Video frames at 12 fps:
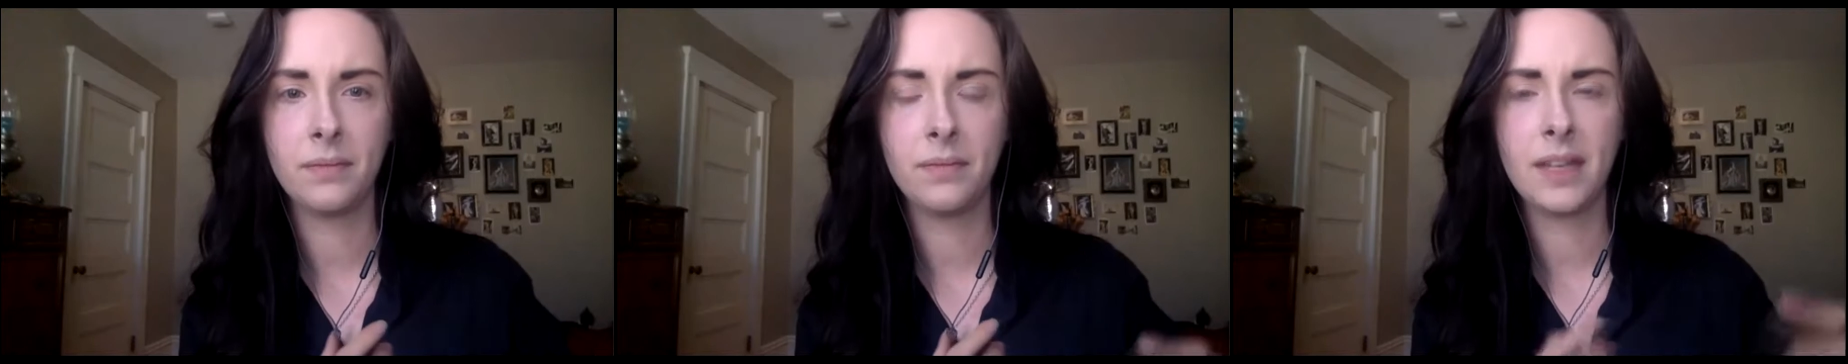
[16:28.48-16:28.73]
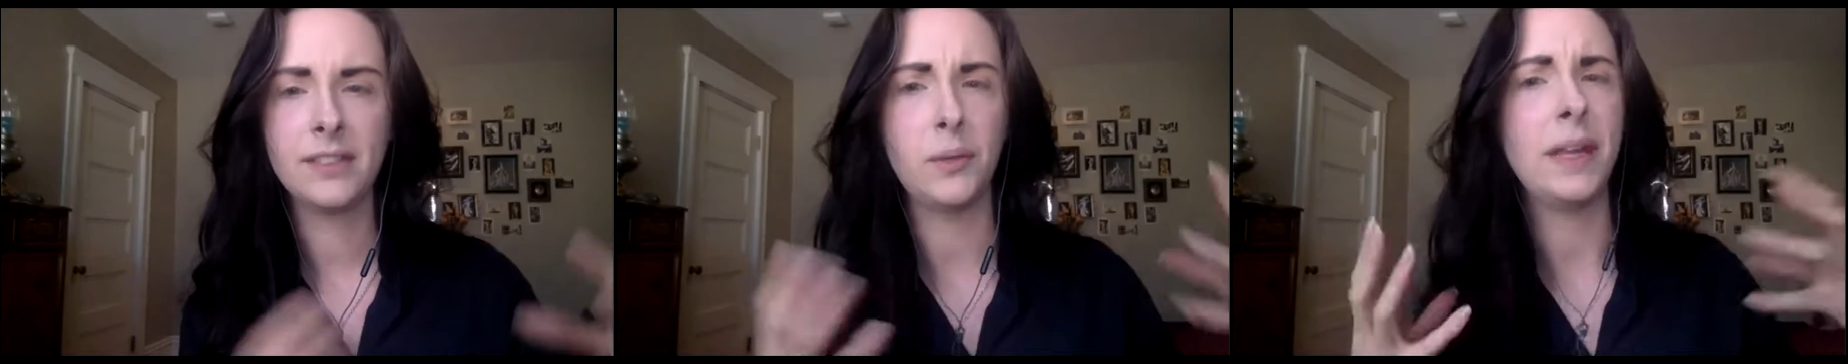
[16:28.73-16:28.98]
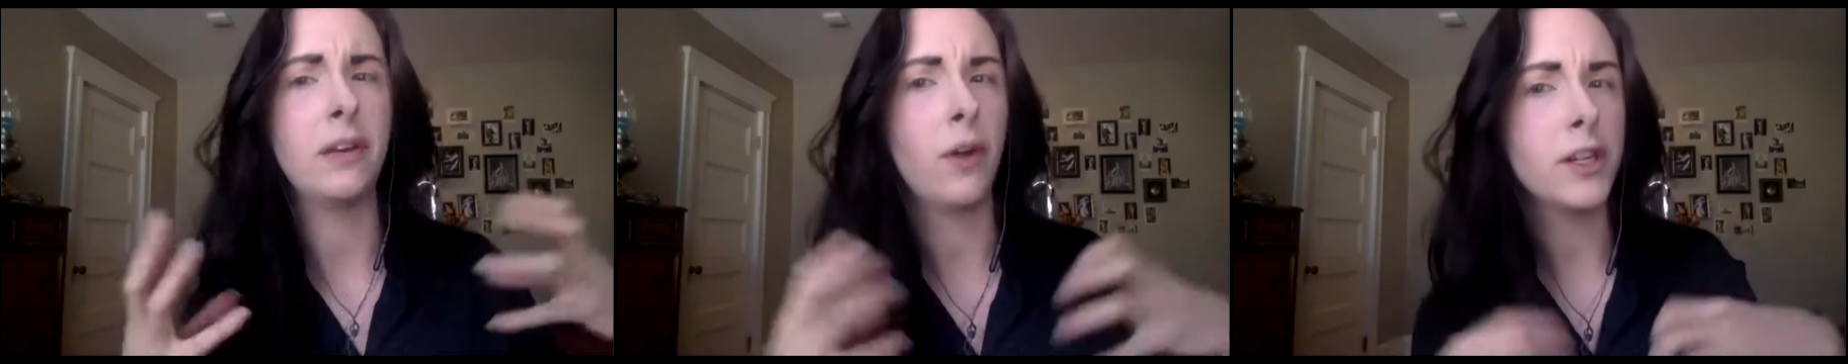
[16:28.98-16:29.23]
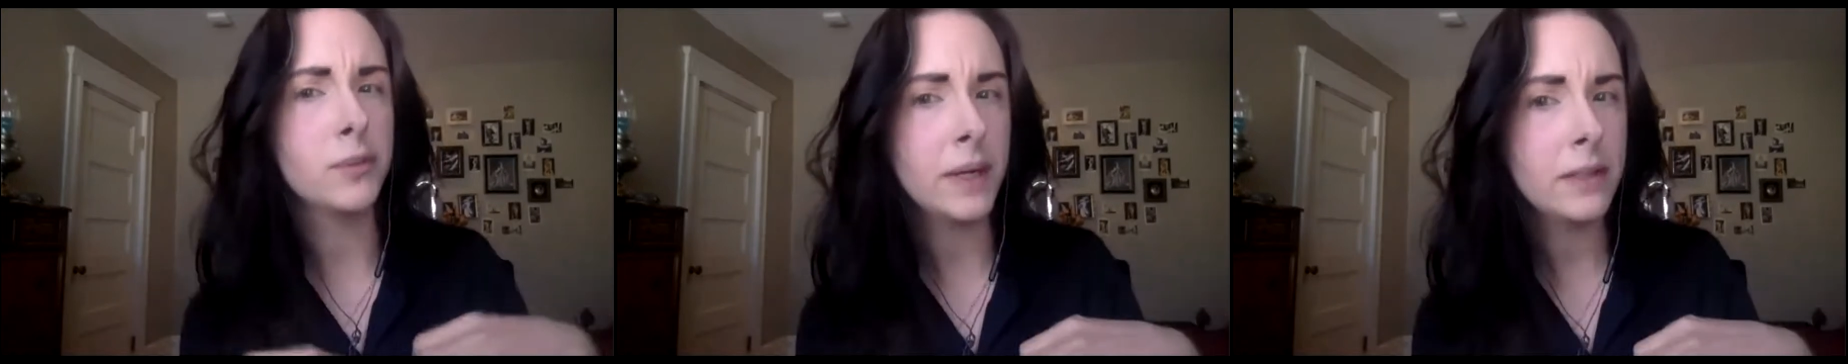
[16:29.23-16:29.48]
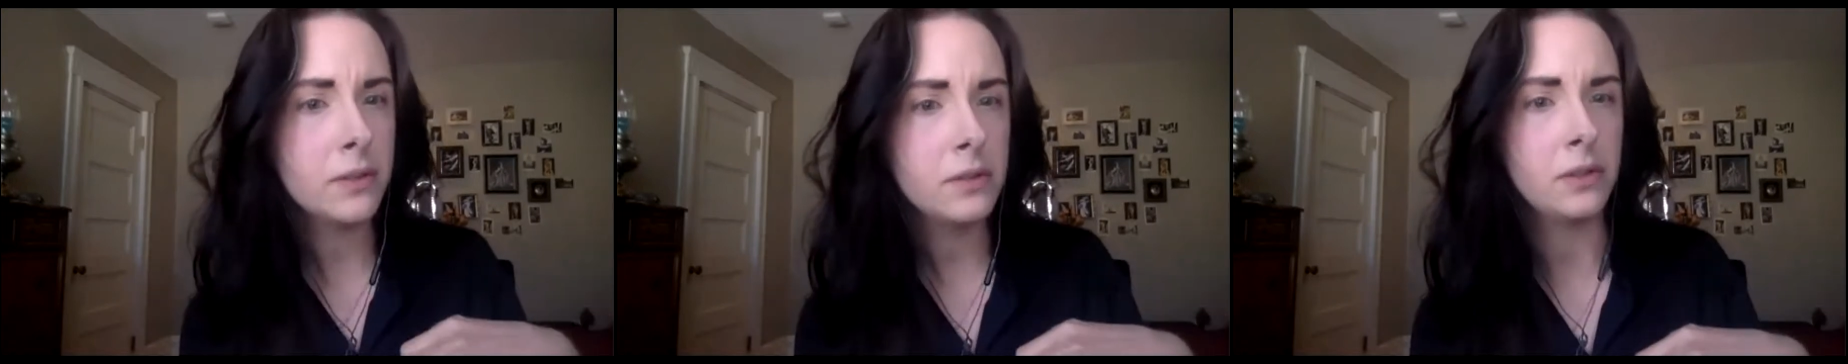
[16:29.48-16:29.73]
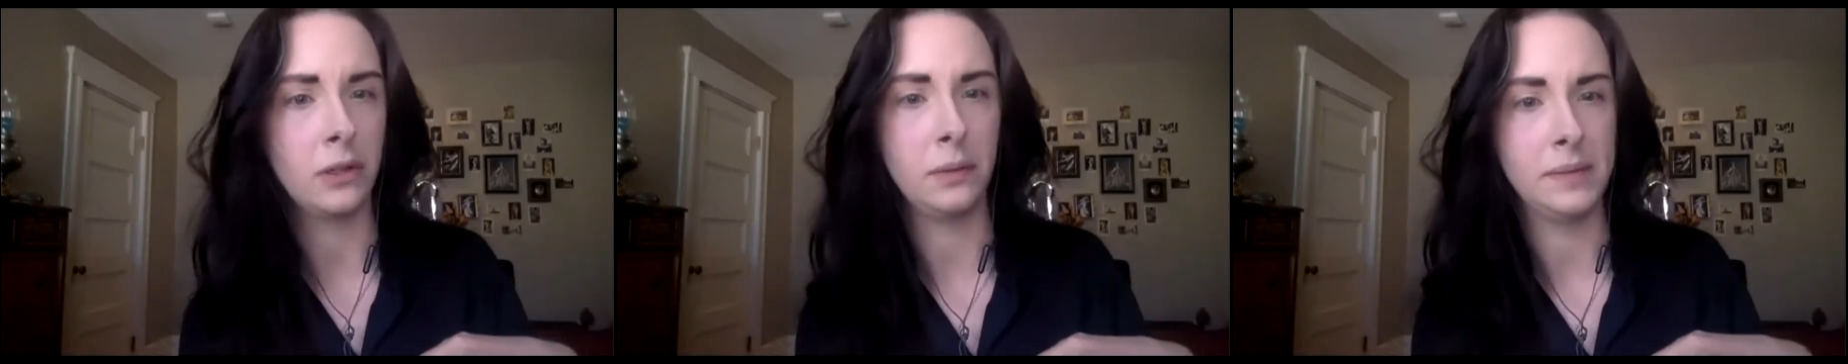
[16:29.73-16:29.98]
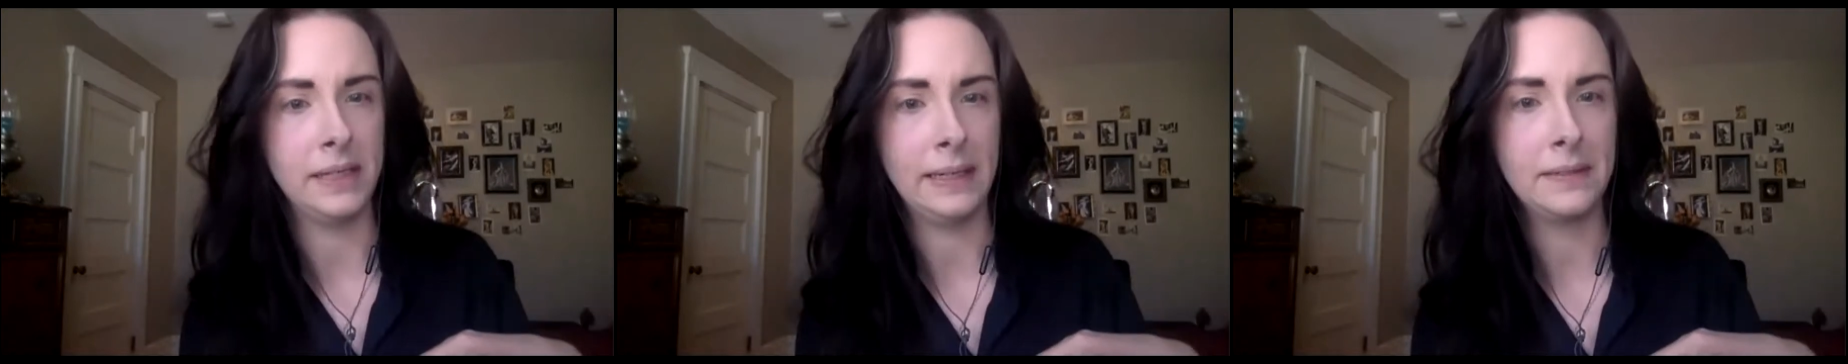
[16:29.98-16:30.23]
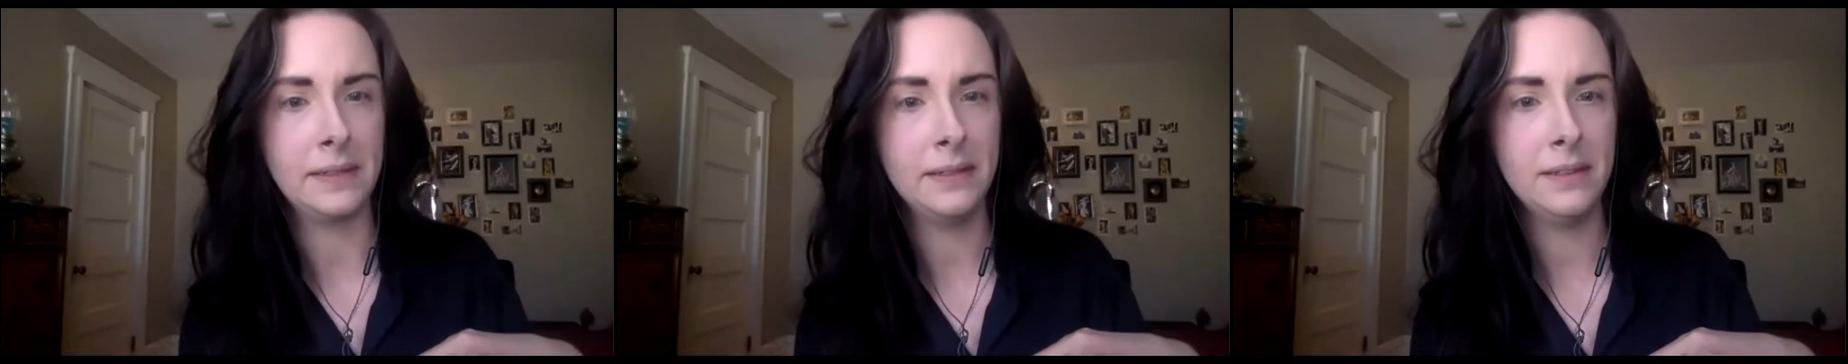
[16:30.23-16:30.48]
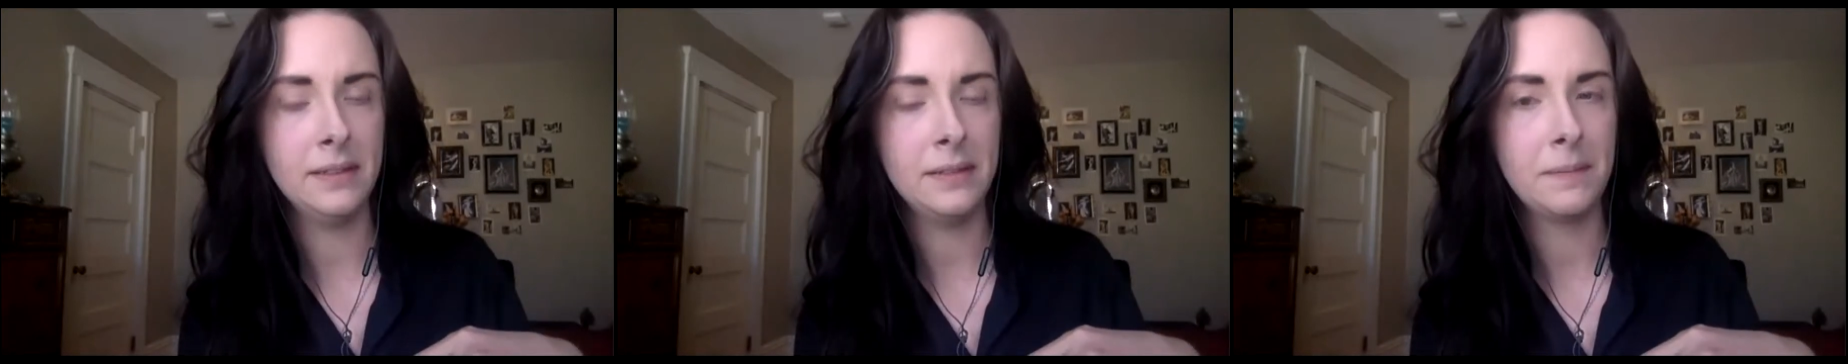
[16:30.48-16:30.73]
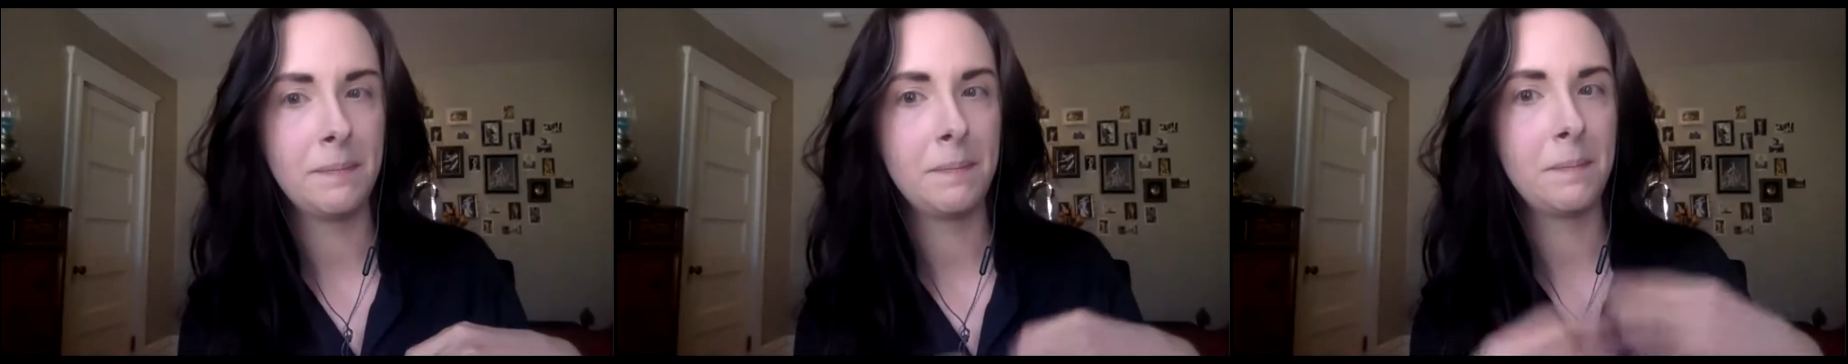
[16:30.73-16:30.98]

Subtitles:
So being crushed by those circumstances